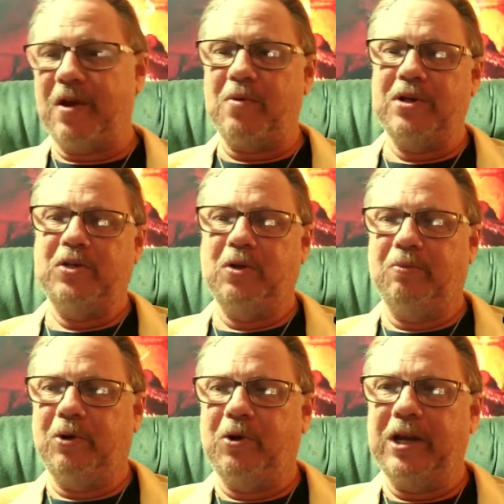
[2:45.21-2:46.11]
went to a
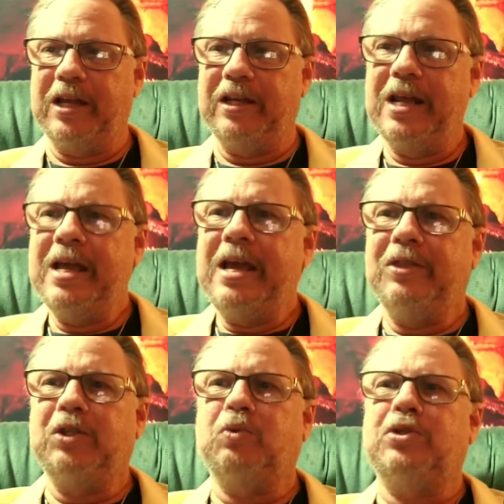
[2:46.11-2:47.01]
brewery and
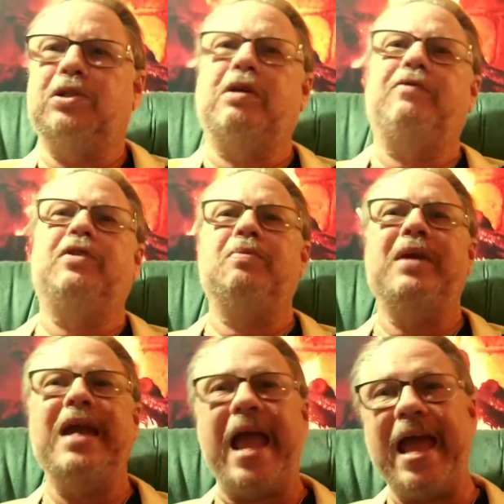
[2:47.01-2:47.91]
this was served to
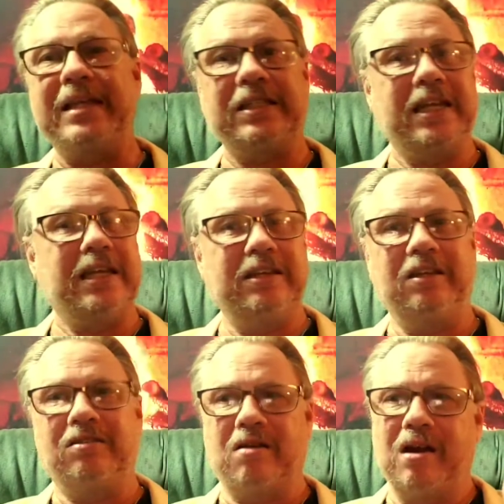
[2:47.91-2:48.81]
me as an
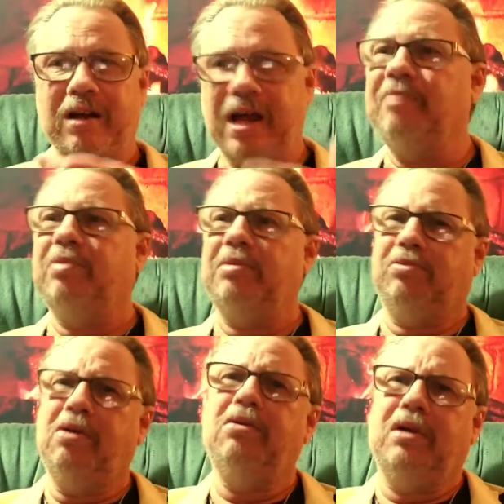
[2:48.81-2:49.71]
India dark,
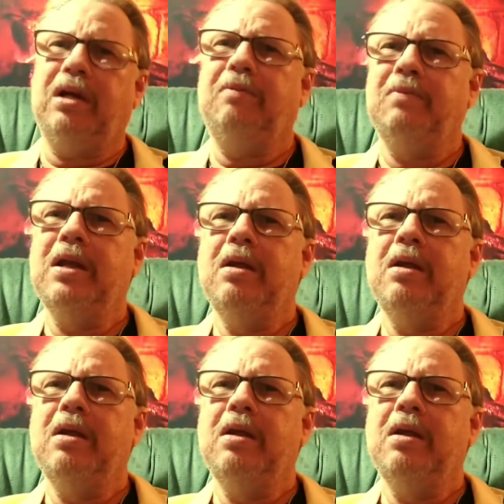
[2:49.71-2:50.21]
I'm okay.